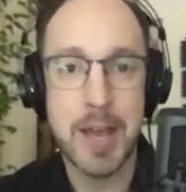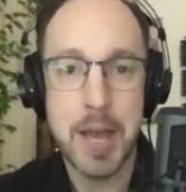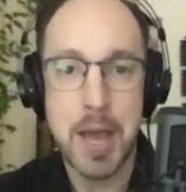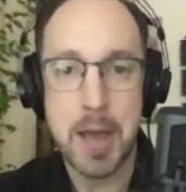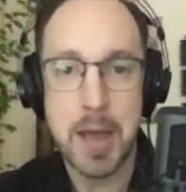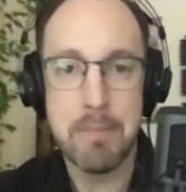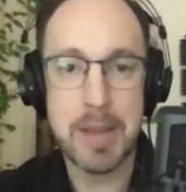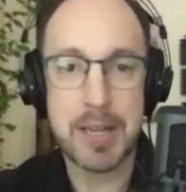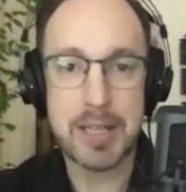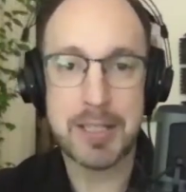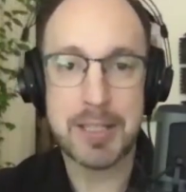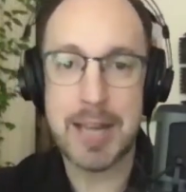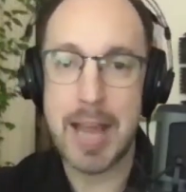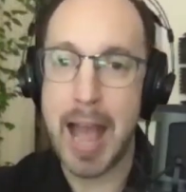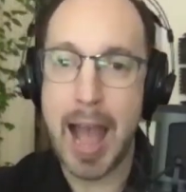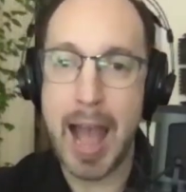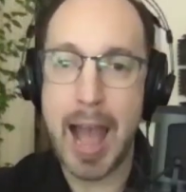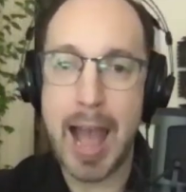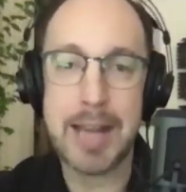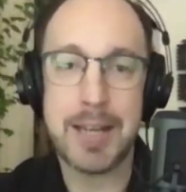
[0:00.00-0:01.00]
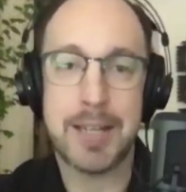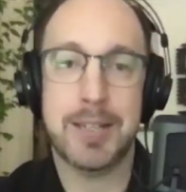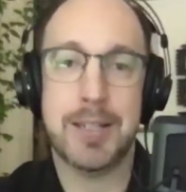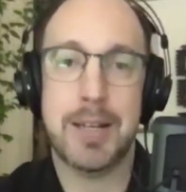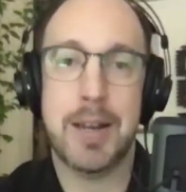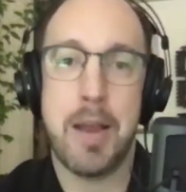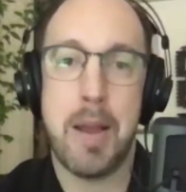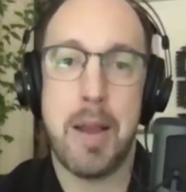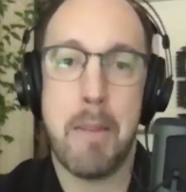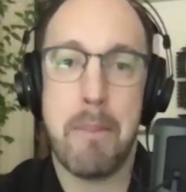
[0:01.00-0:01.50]
Mr.
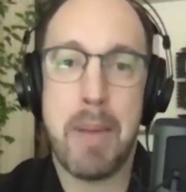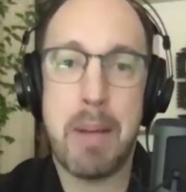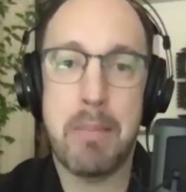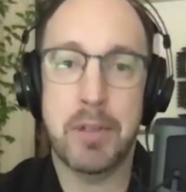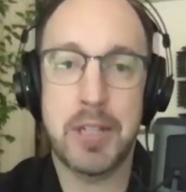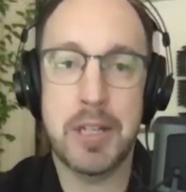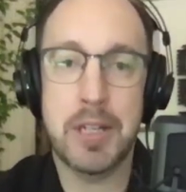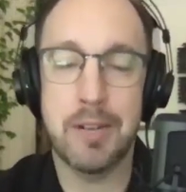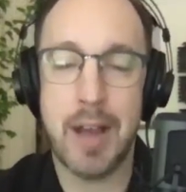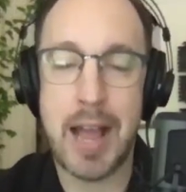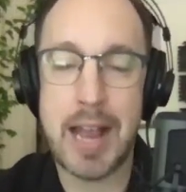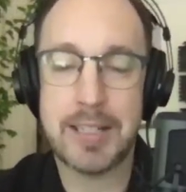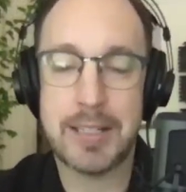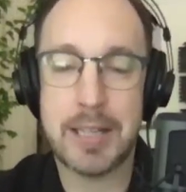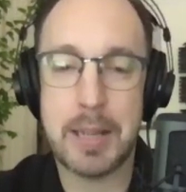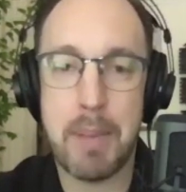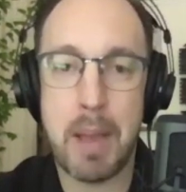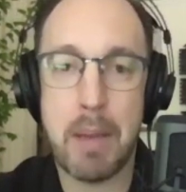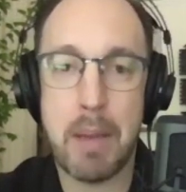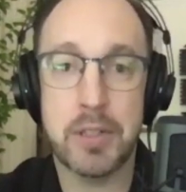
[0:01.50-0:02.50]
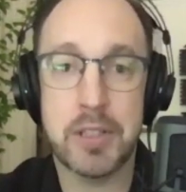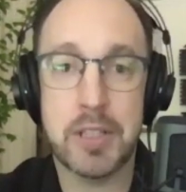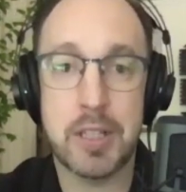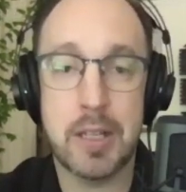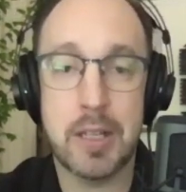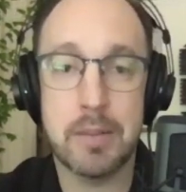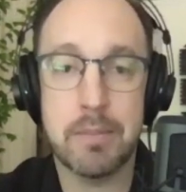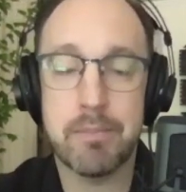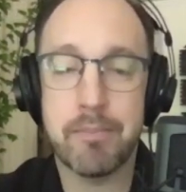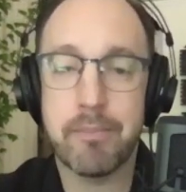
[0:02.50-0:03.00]
Pemberton, or Ashley
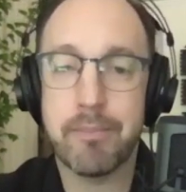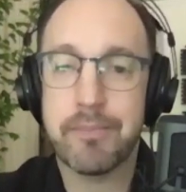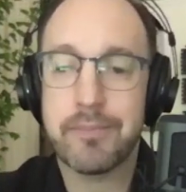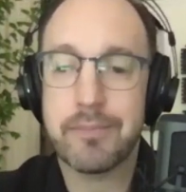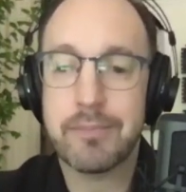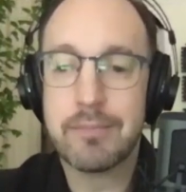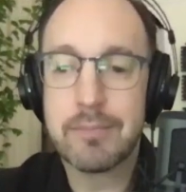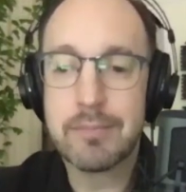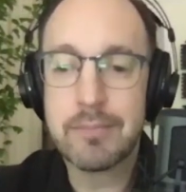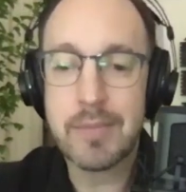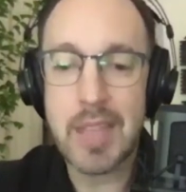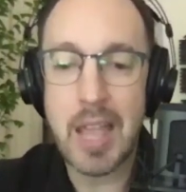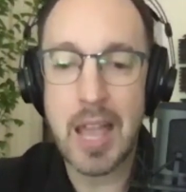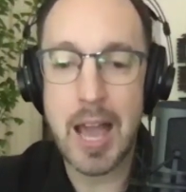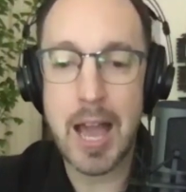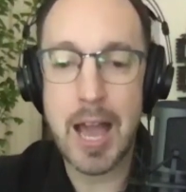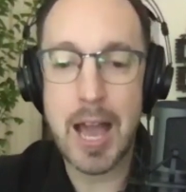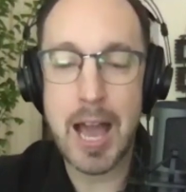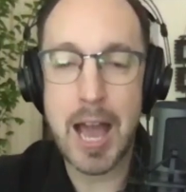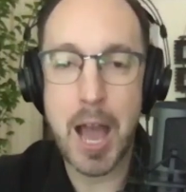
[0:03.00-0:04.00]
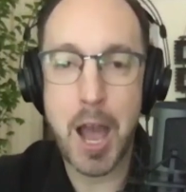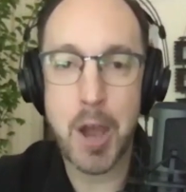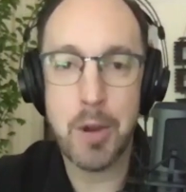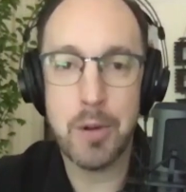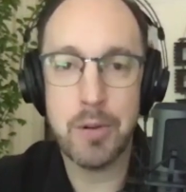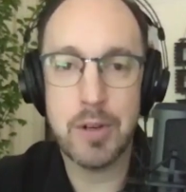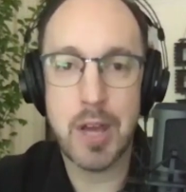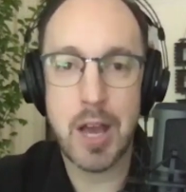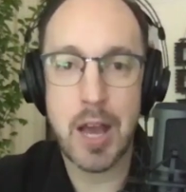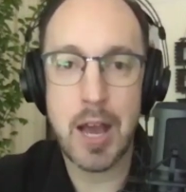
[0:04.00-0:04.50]
Pemberton,
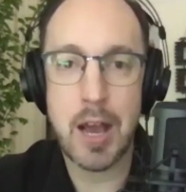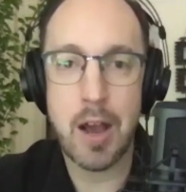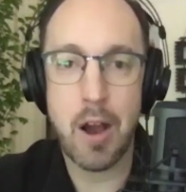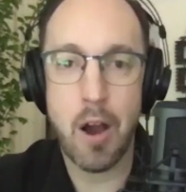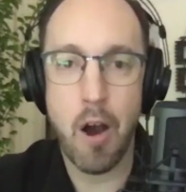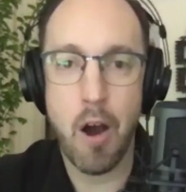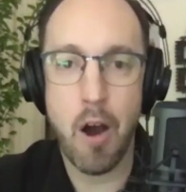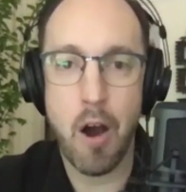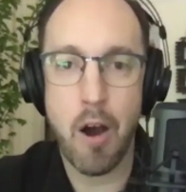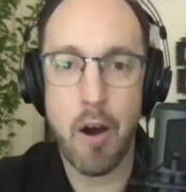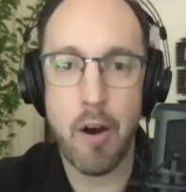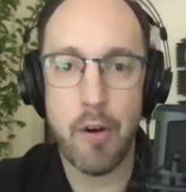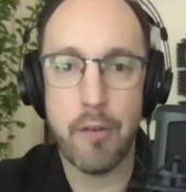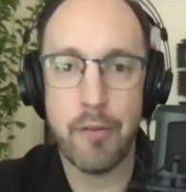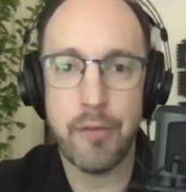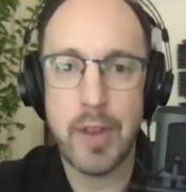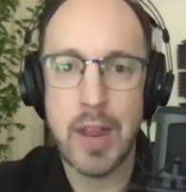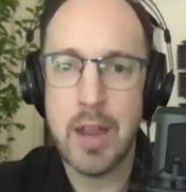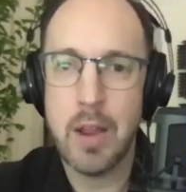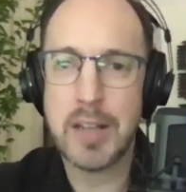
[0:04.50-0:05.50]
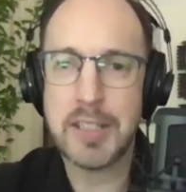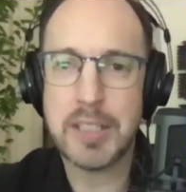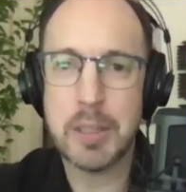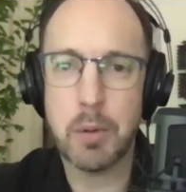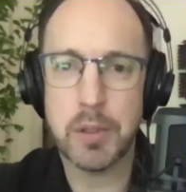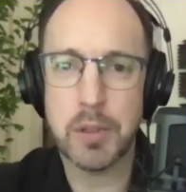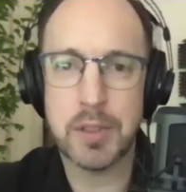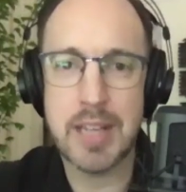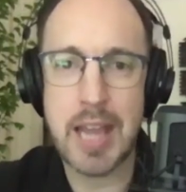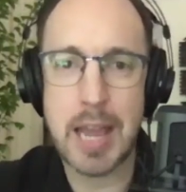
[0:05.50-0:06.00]
owner of... Actually,
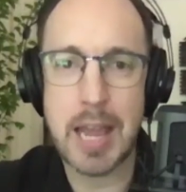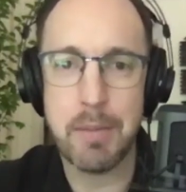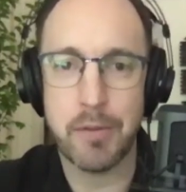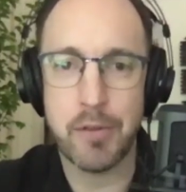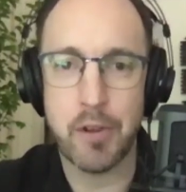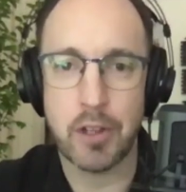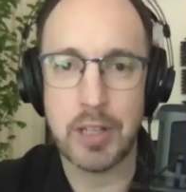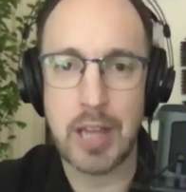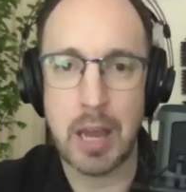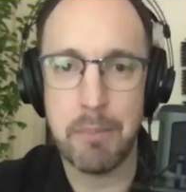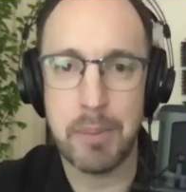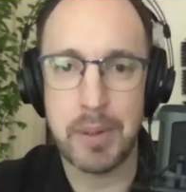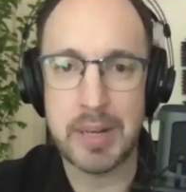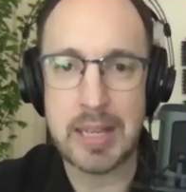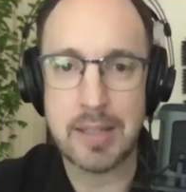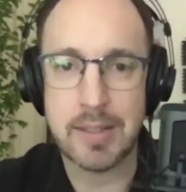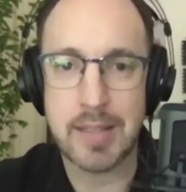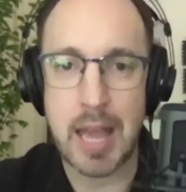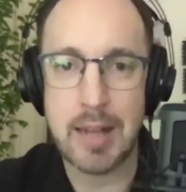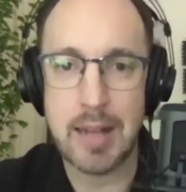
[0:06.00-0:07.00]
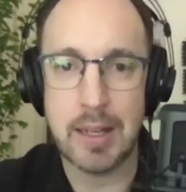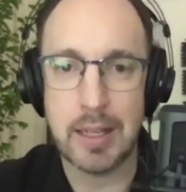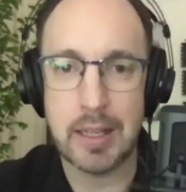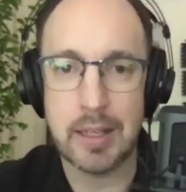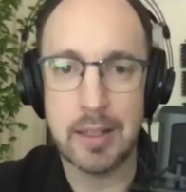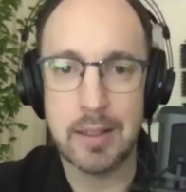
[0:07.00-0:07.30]
what's the name of your company exactly?